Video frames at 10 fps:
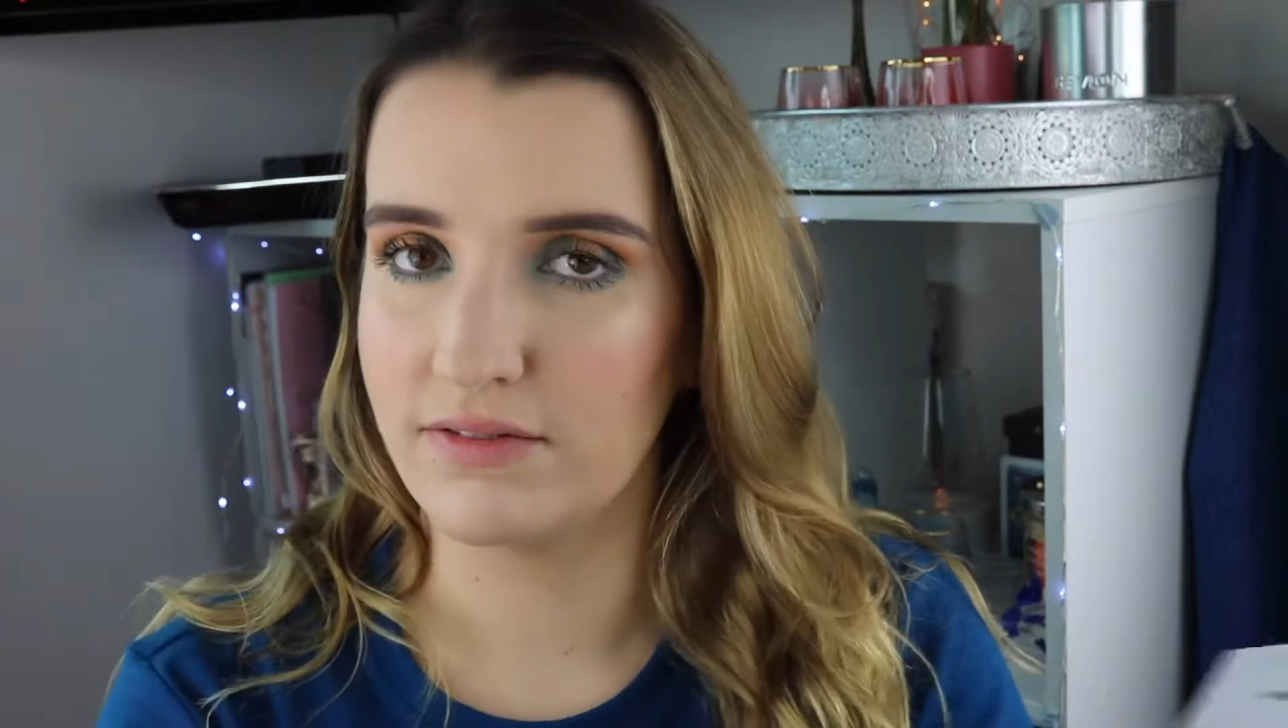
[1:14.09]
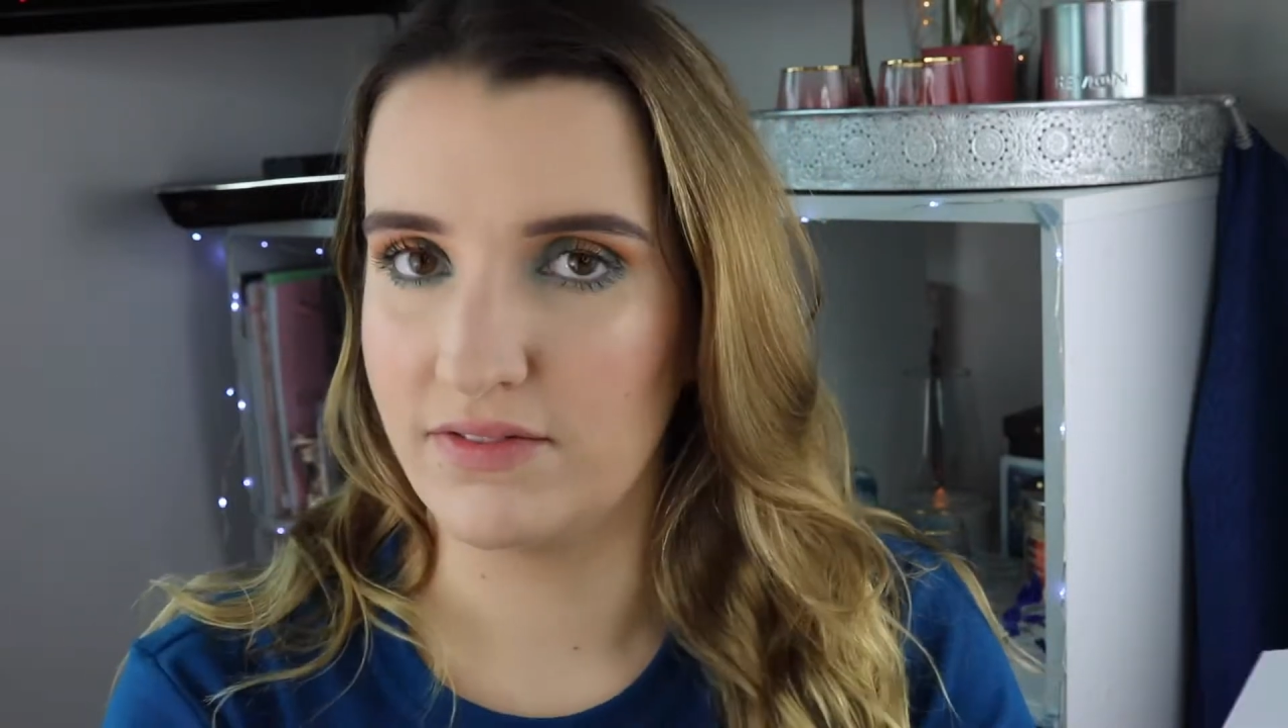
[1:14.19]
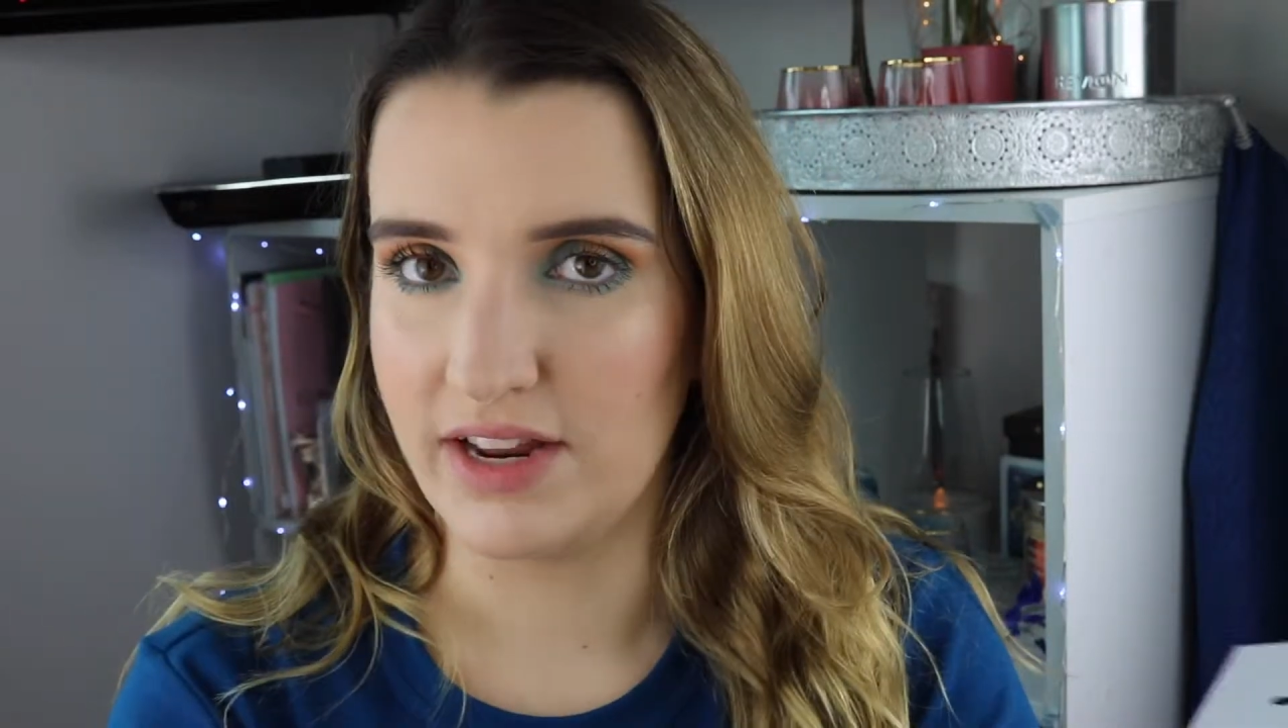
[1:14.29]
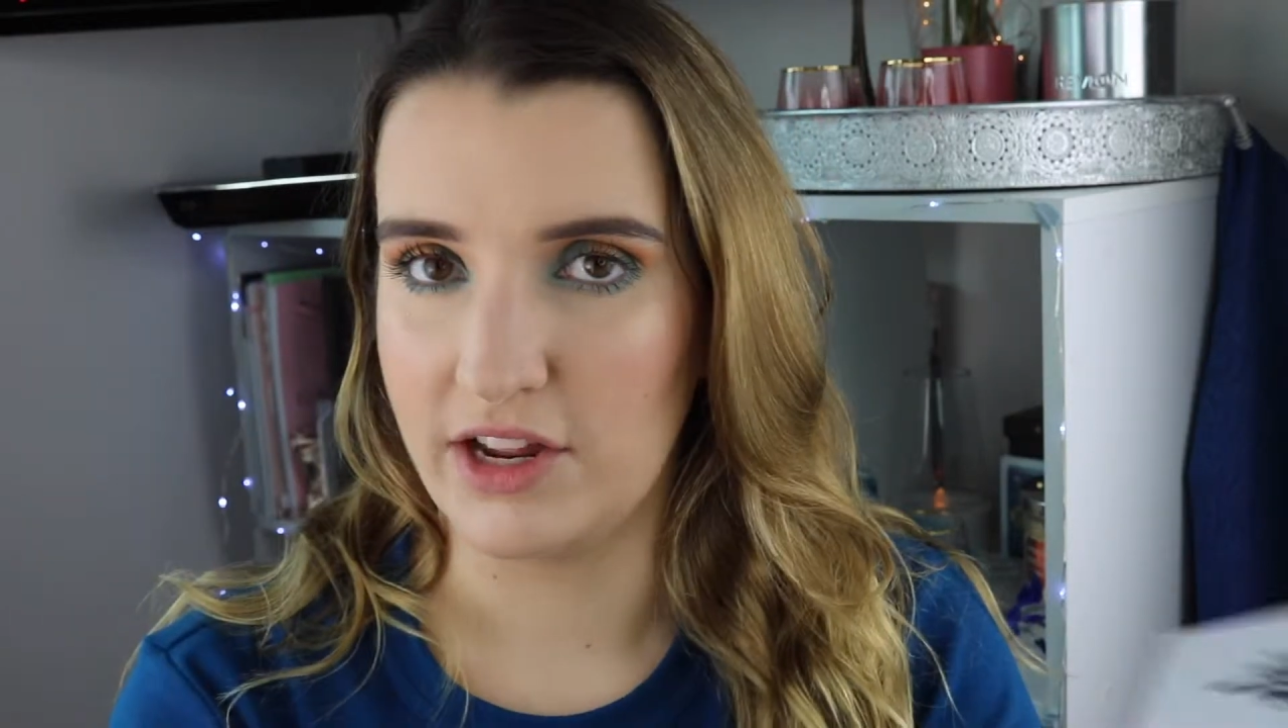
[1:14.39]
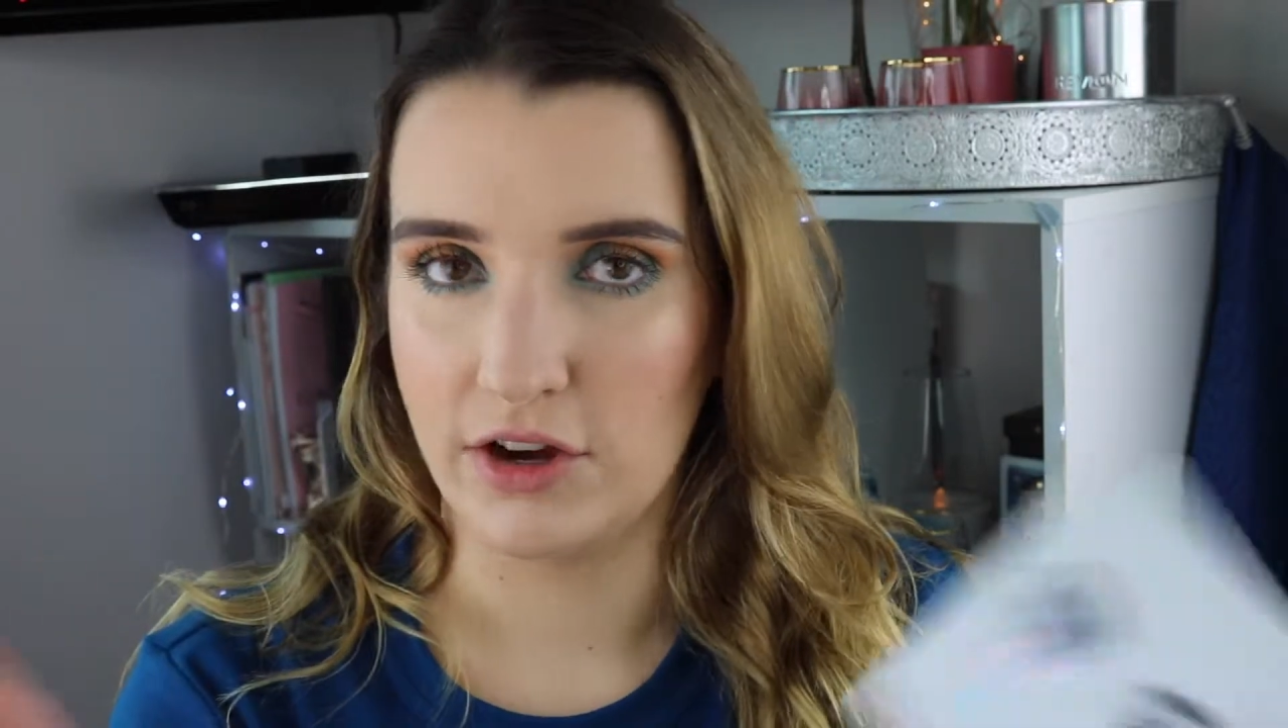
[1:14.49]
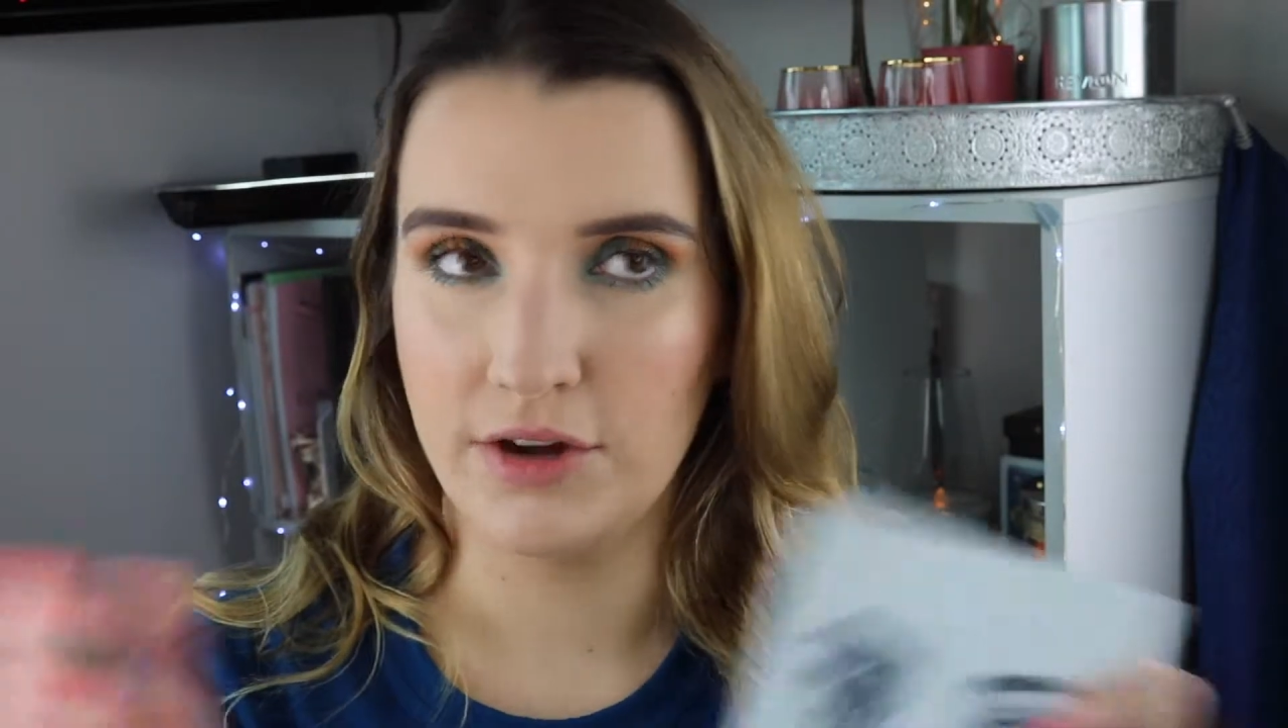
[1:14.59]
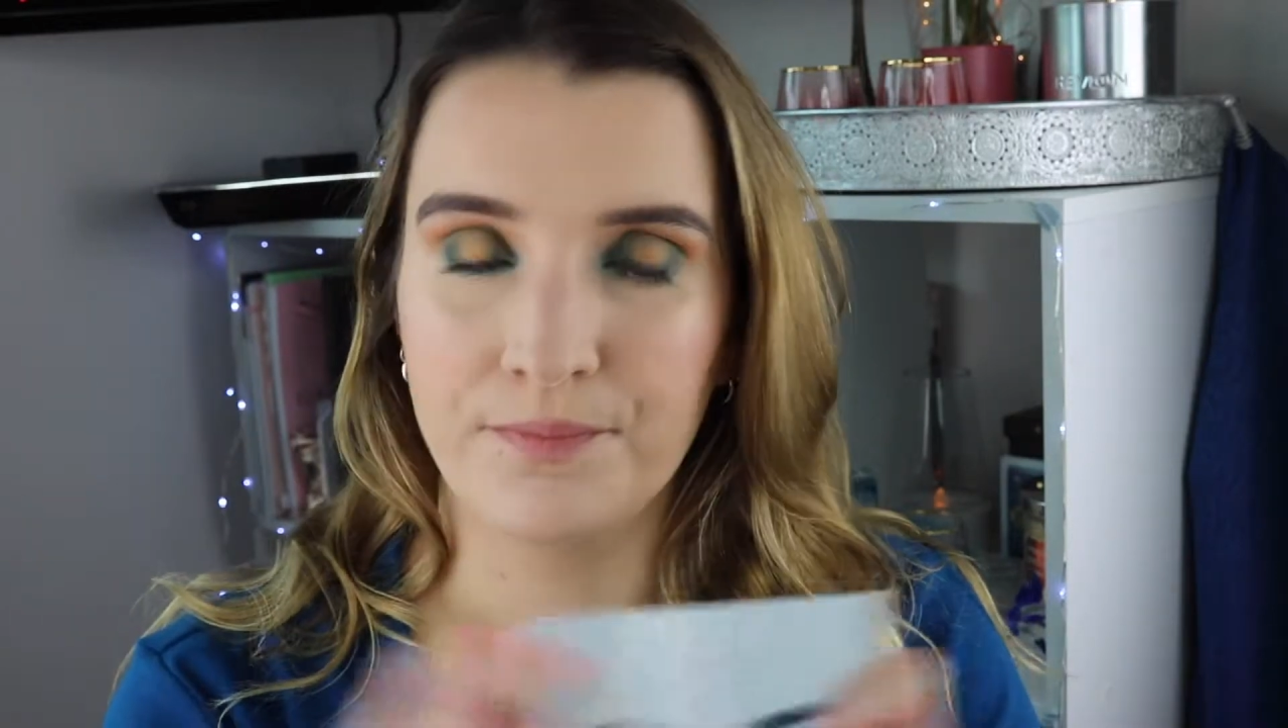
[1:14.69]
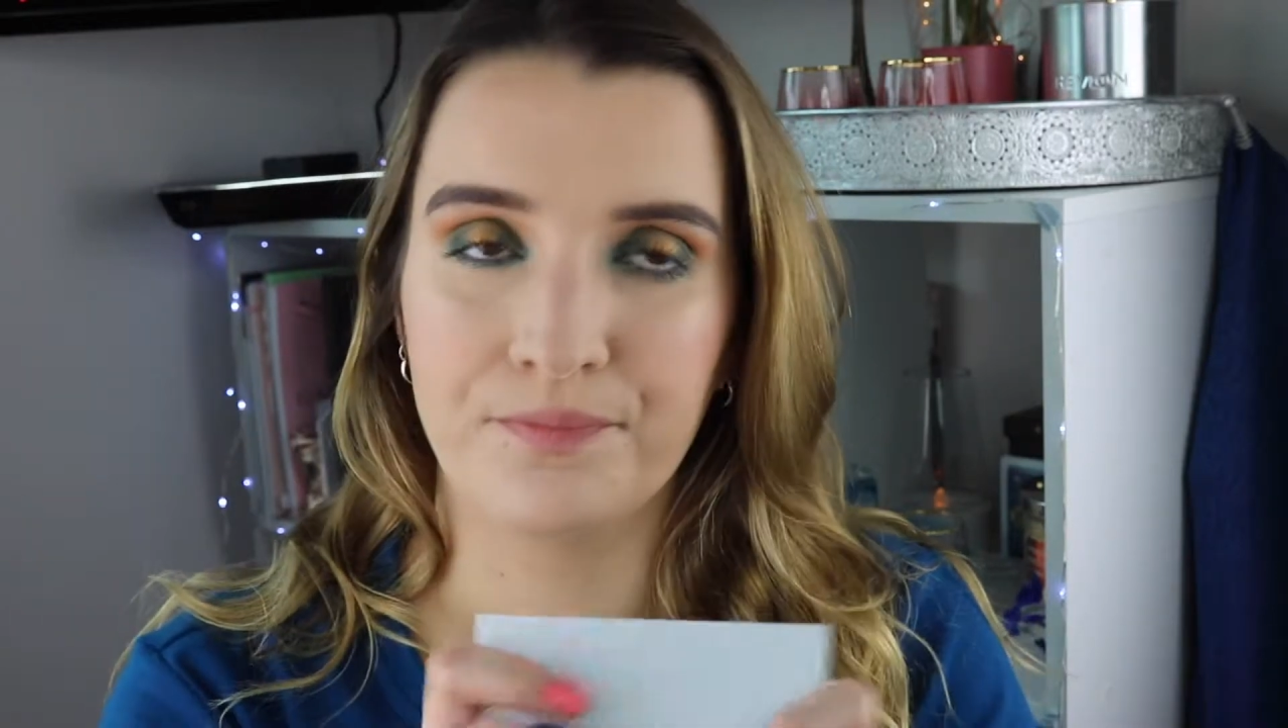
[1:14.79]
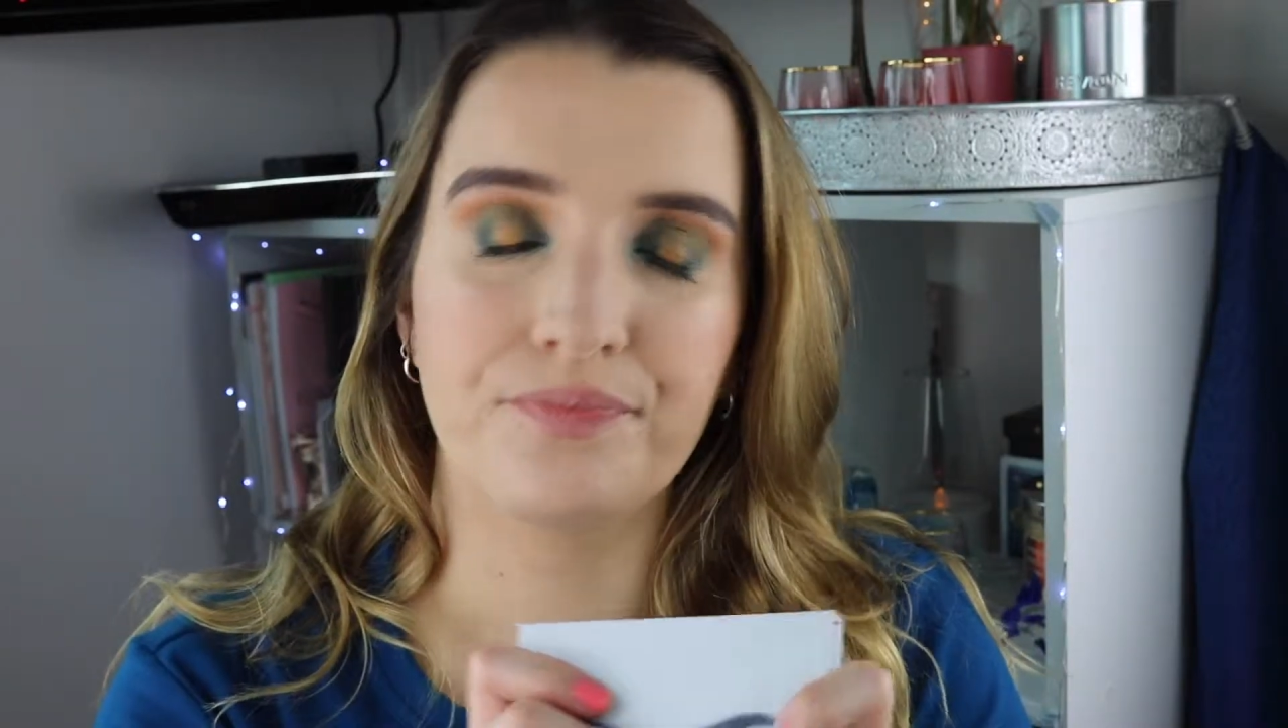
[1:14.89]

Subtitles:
video.